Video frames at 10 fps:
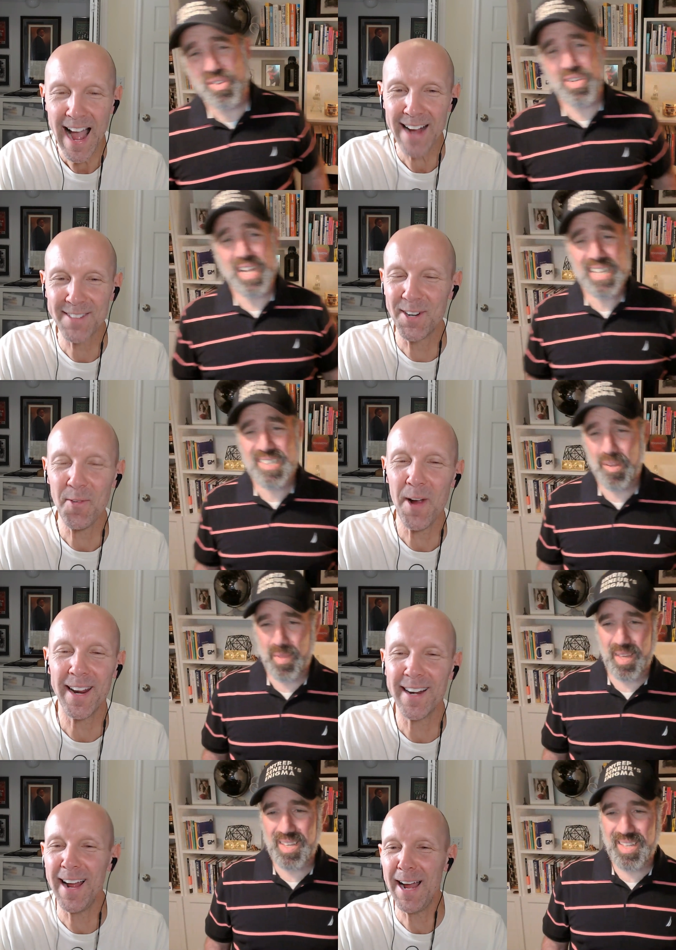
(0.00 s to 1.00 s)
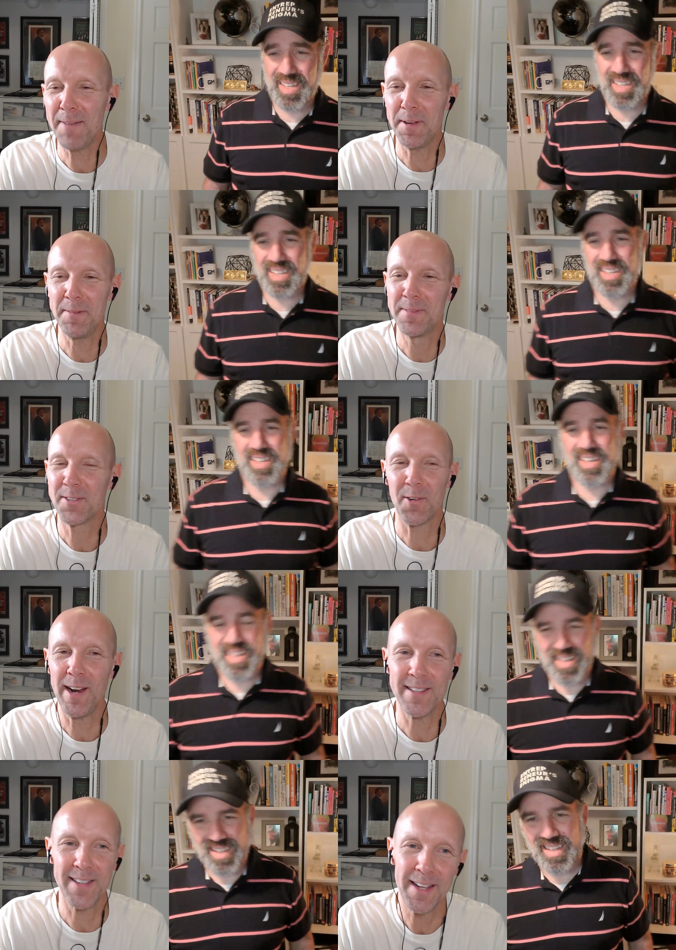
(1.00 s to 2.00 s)
Speaker 1: accident waiting to happen. It's
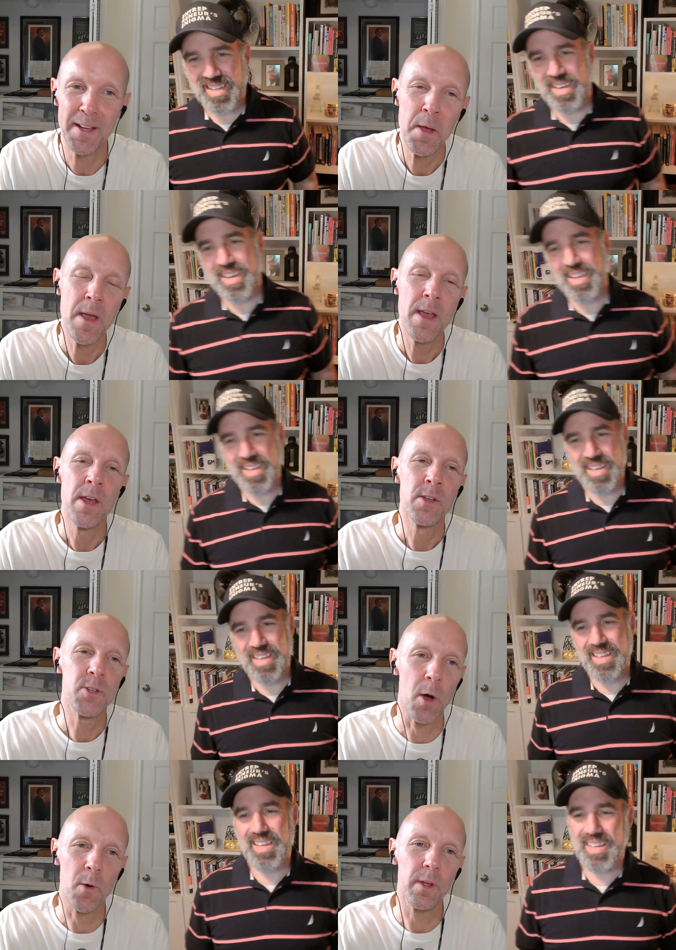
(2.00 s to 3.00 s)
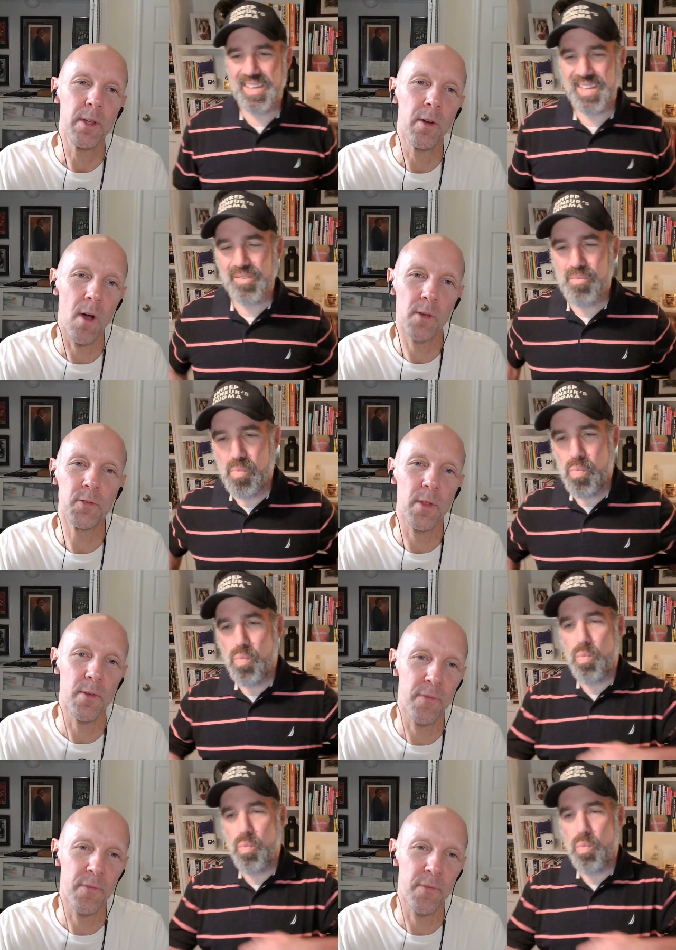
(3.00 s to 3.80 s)
crazy. Yeah. So you're also the